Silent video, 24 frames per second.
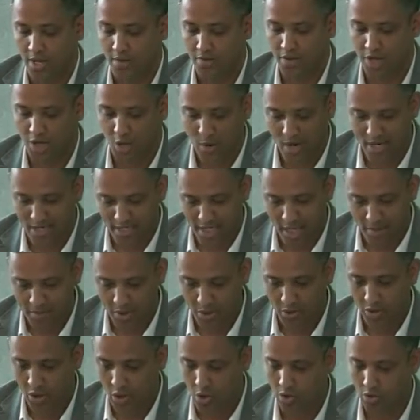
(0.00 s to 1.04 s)
the
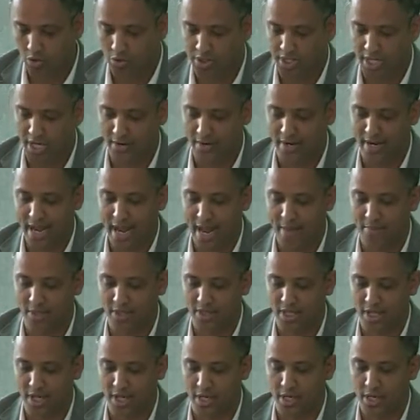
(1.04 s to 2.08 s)
USW locals here in
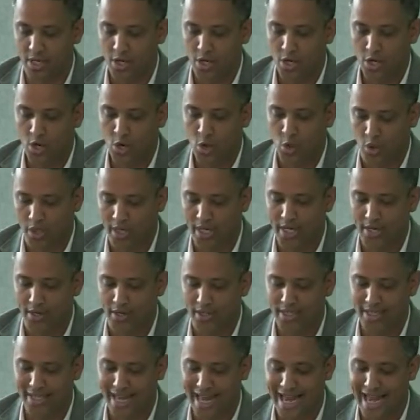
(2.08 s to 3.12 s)
Hamilton who are here
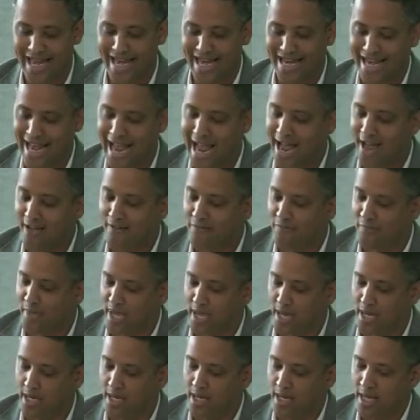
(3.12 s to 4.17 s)
today and have
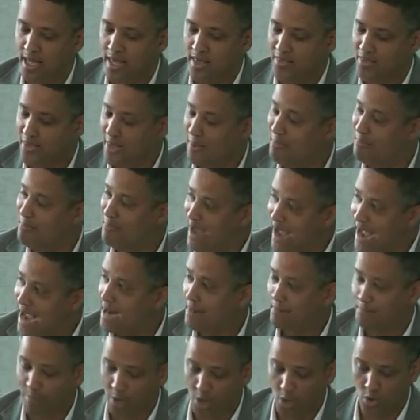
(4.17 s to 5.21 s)
been the
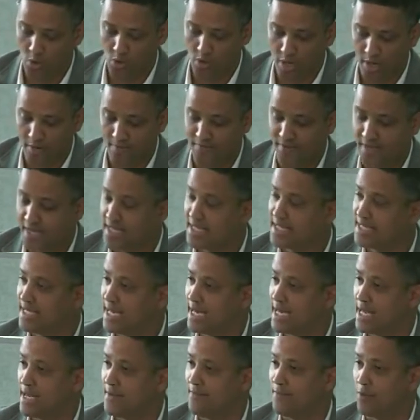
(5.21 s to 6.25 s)
backbone of this
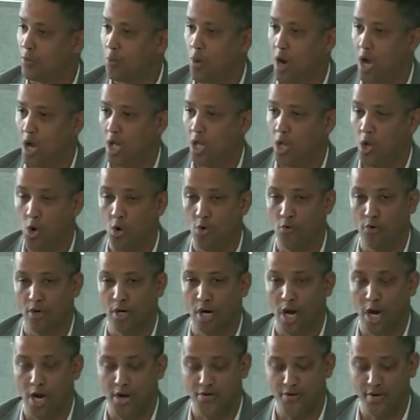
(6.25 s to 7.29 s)
city for well over
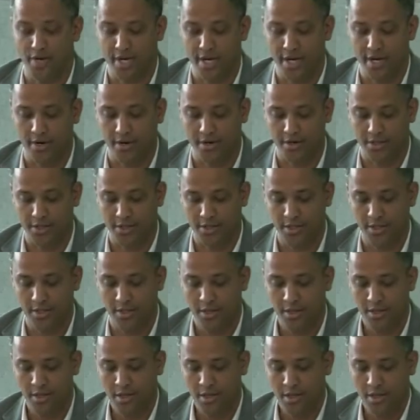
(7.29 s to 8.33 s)
100 years.
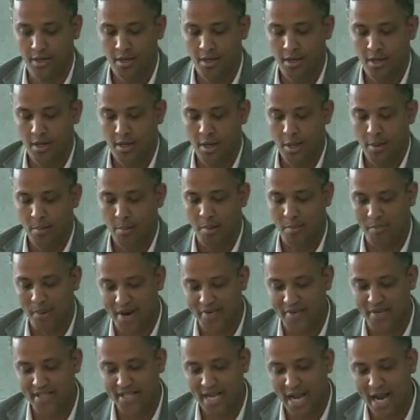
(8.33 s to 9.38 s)
But by
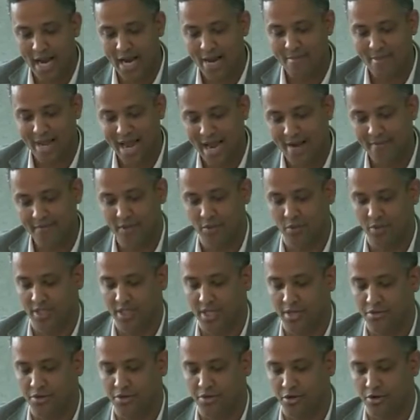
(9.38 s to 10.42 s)
the time NAFTA was
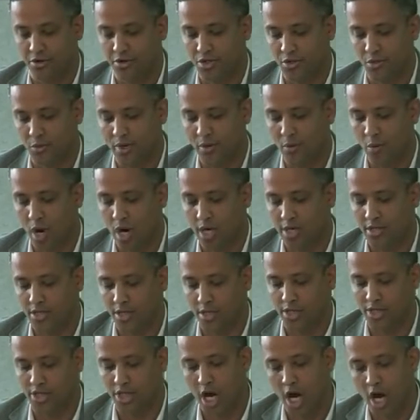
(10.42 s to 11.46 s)
introduced, we watched
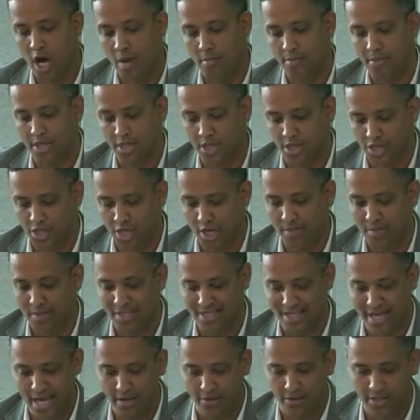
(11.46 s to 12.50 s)
our jobs shipped
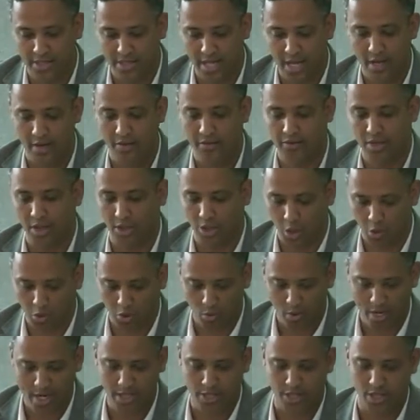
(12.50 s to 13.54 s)
down south to lower
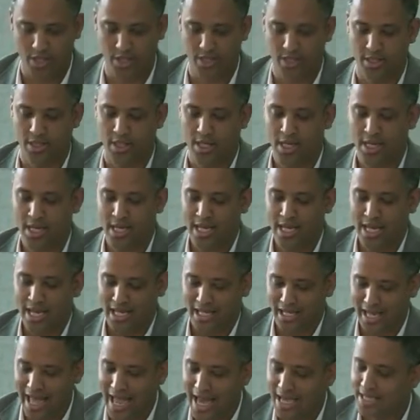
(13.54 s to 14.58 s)
wages,
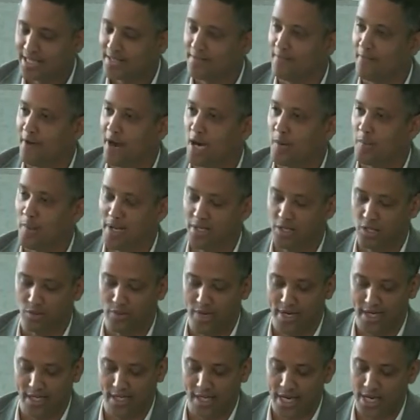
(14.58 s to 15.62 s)
lax environmental
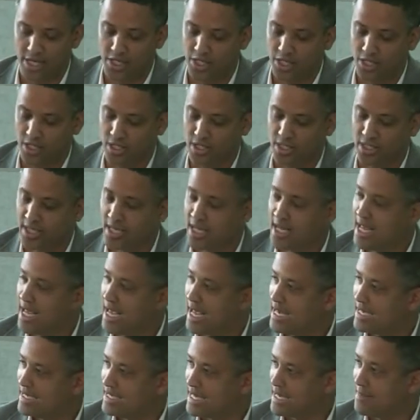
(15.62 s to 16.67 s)
regulations,
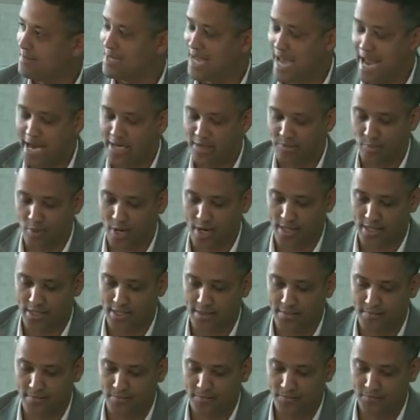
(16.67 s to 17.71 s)
and deep tax
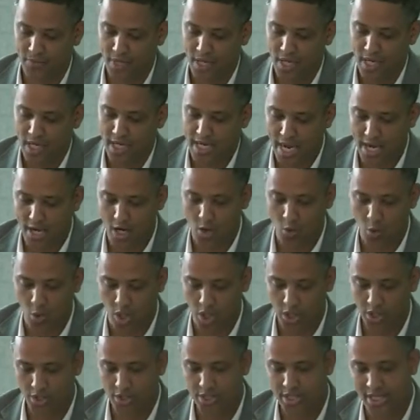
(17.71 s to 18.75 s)
breaks. Yet our
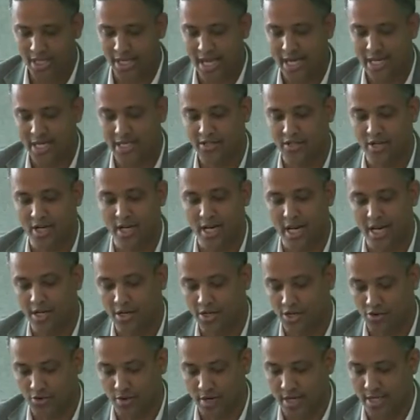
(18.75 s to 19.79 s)
workers in legacy
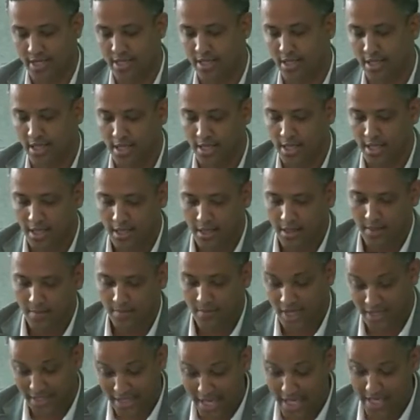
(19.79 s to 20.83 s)
industries
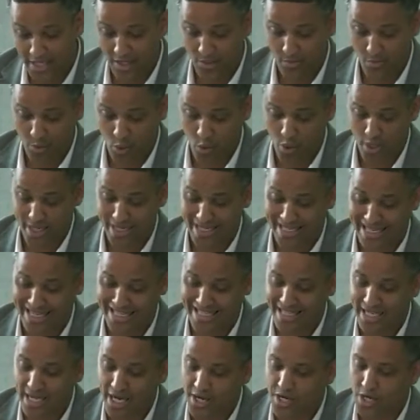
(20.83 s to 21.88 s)
that they supported
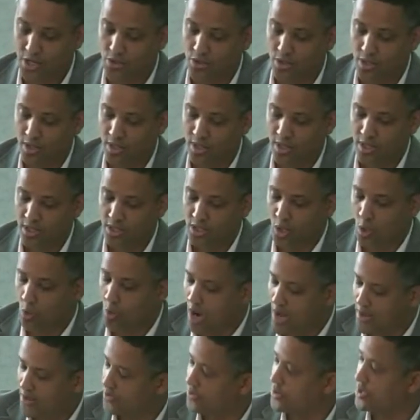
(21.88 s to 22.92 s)
continued to
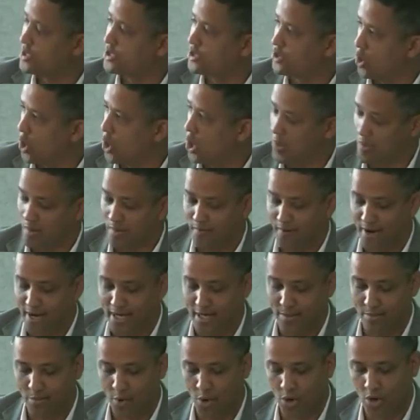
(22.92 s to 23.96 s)
weather the storm, if I
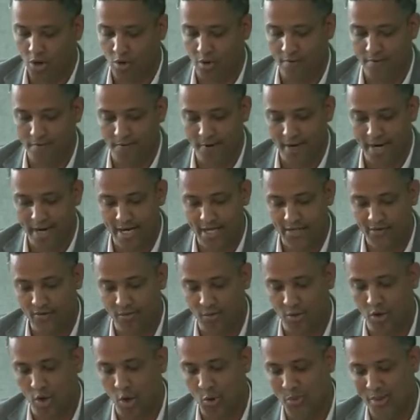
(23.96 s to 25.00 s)
could borrow a phrase from
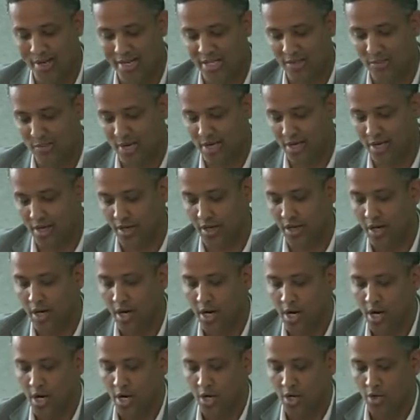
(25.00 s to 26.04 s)
our opening speaker,
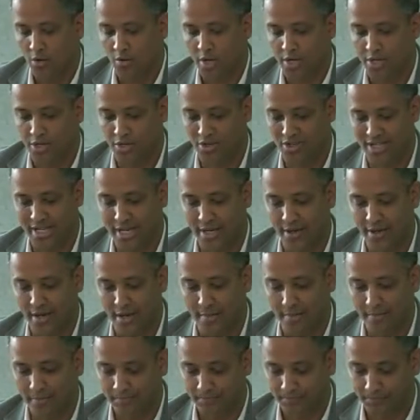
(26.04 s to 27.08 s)
Richard
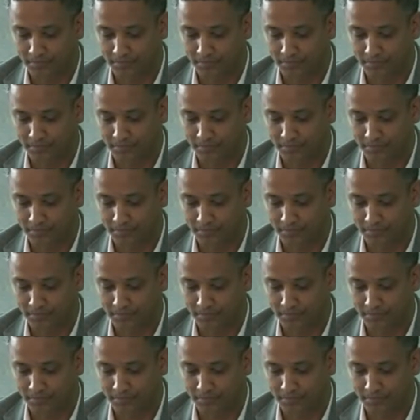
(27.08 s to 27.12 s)
Dearden.